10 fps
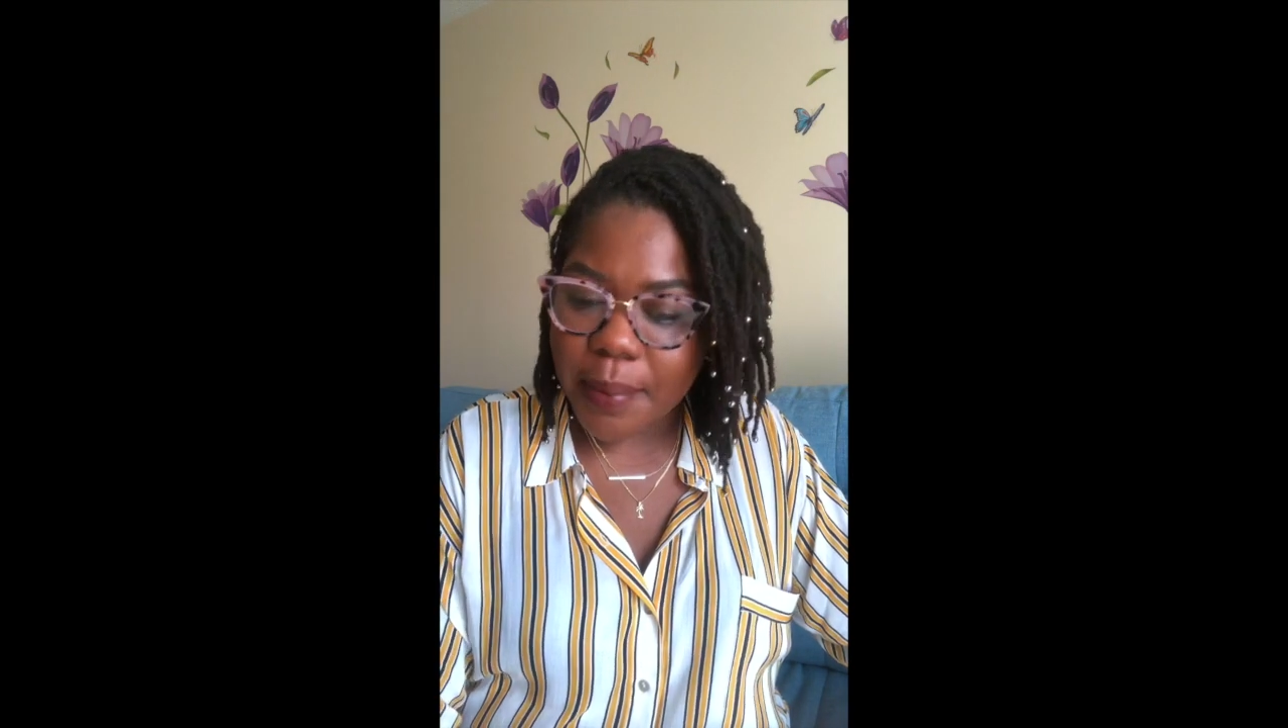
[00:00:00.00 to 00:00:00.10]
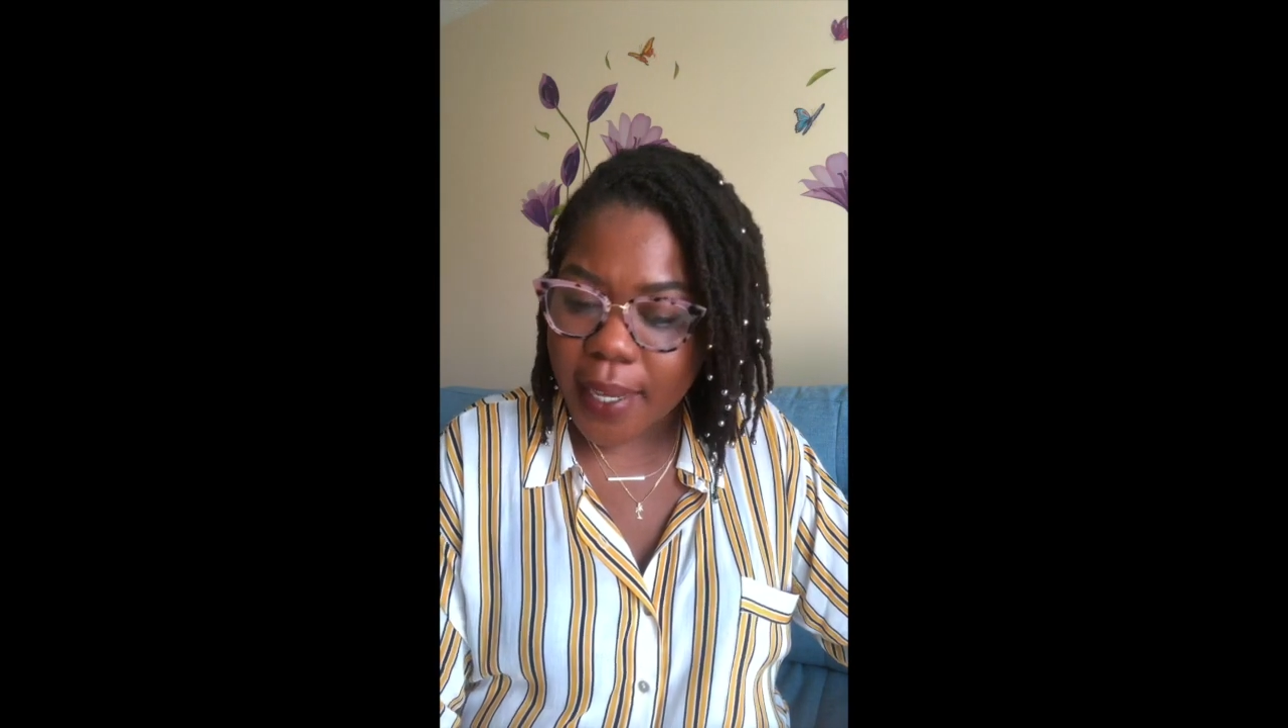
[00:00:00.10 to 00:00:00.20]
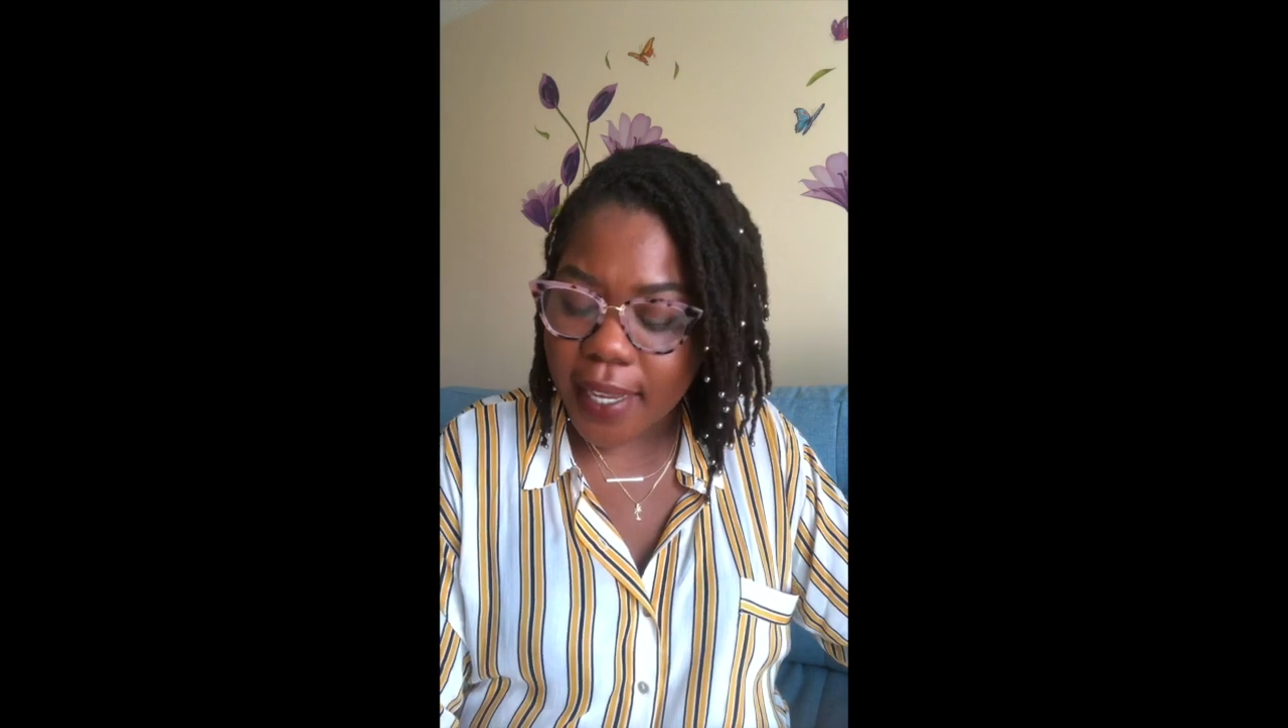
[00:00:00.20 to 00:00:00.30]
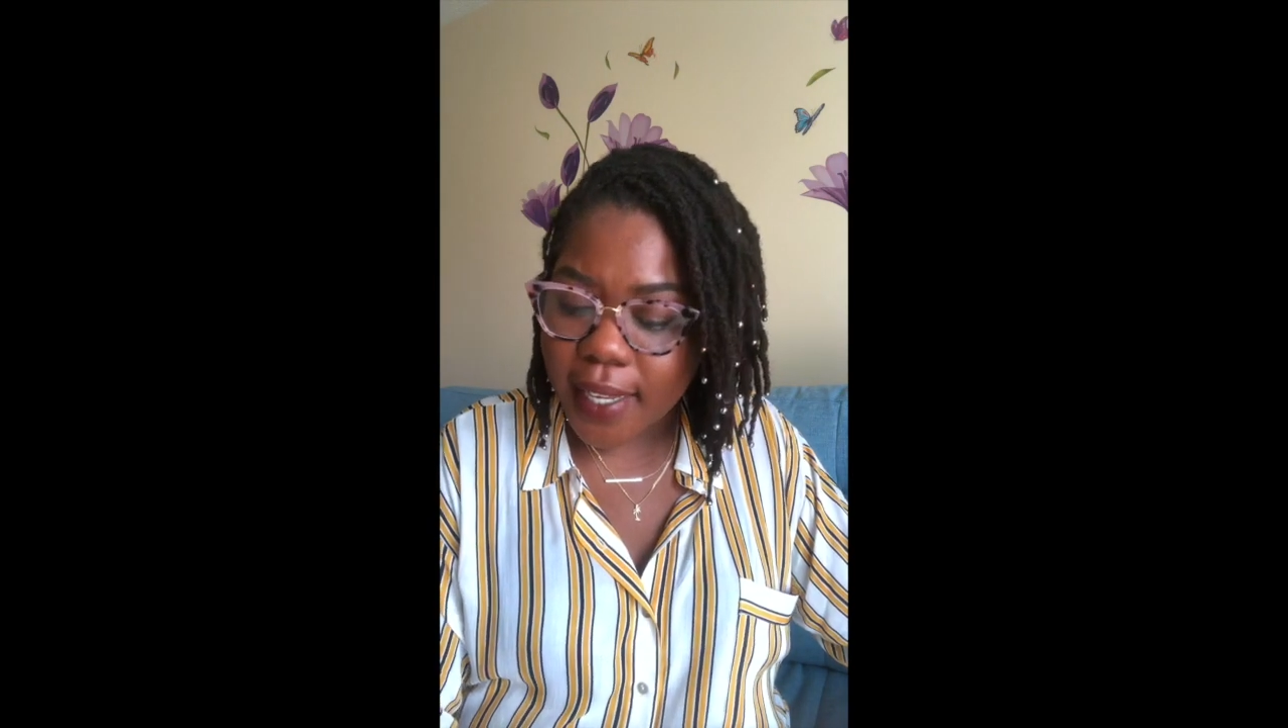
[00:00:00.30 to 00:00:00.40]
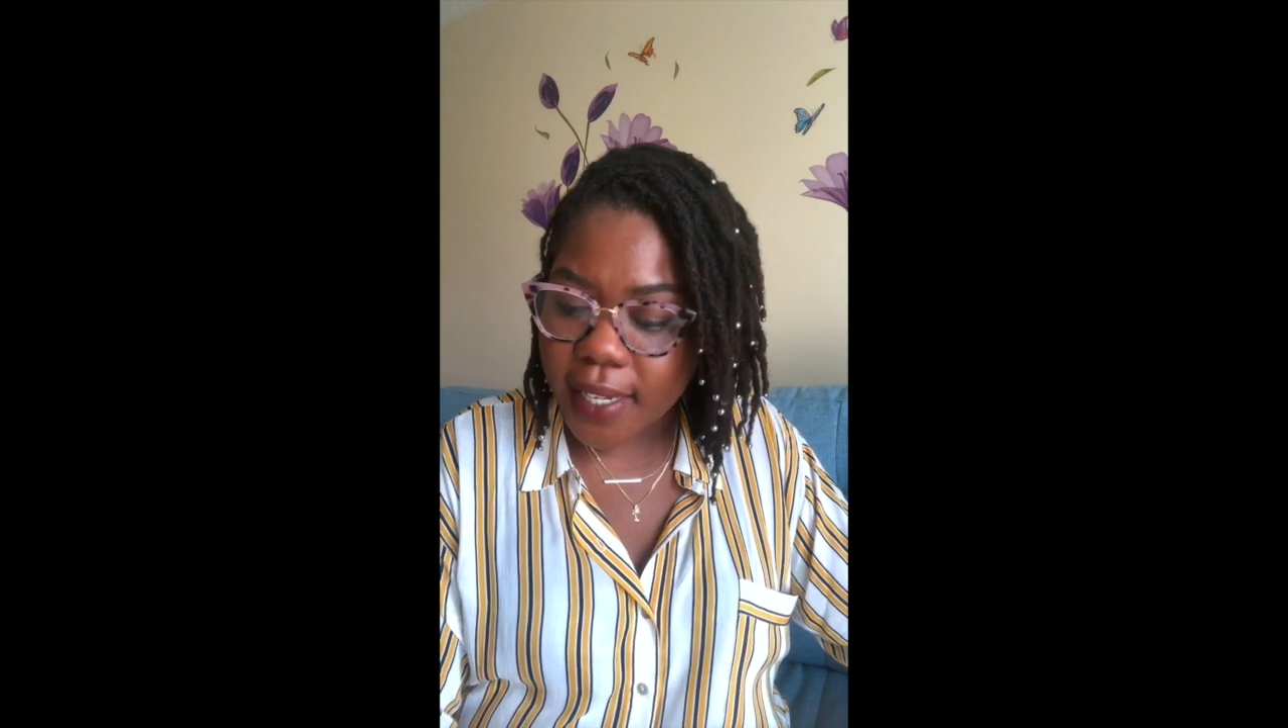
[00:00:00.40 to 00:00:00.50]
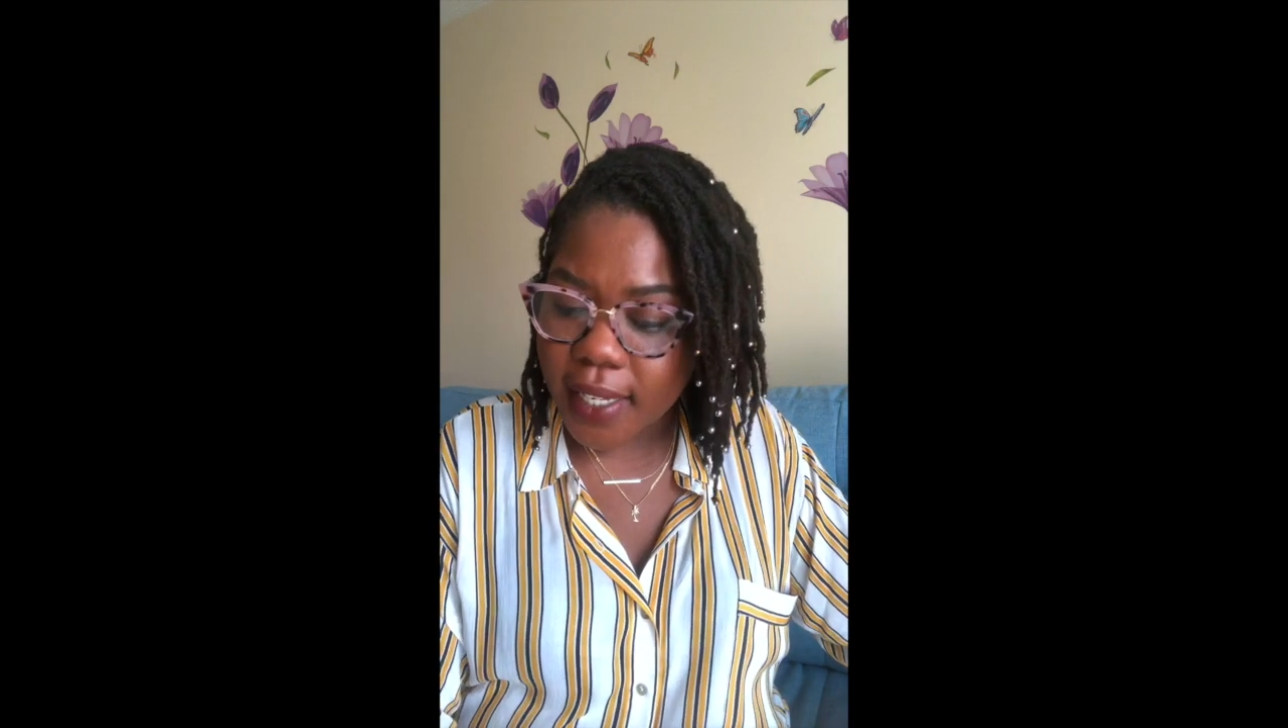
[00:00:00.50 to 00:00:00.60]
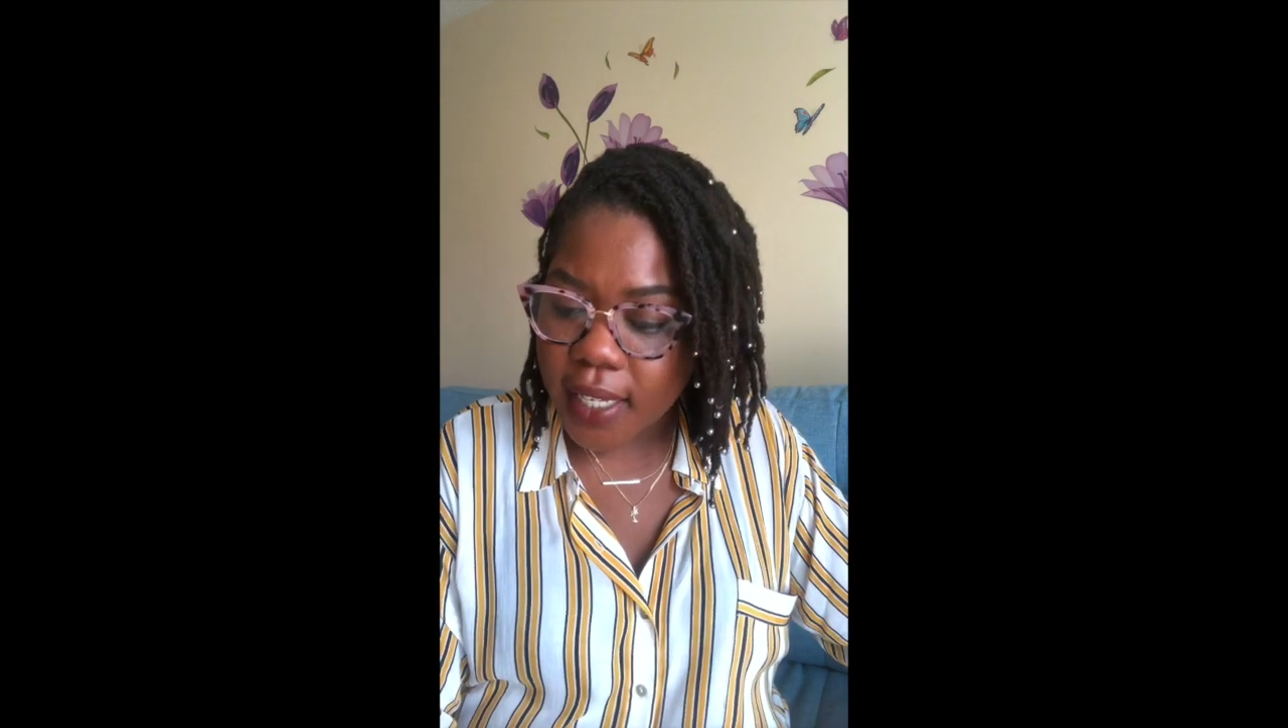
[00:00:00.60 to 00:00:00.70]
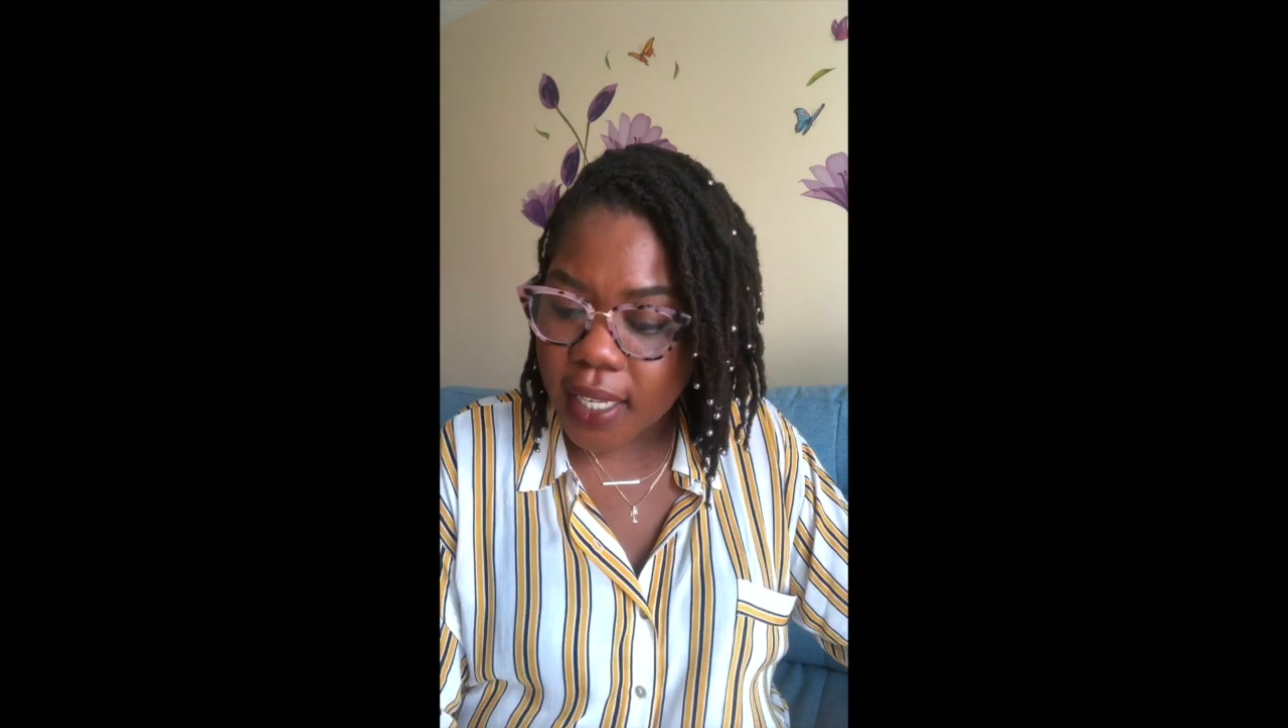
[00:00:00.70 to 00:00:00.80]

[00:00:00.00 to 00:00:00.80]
iPad.